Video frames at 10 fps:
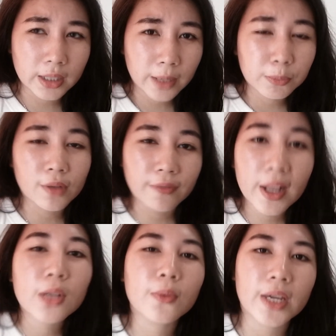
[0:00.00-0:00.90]
them to
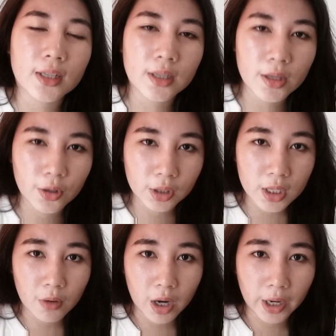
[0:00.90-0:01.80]
evaluate your
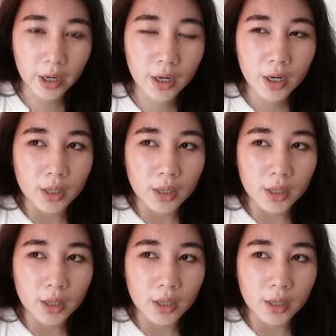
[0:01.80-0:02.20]
TOR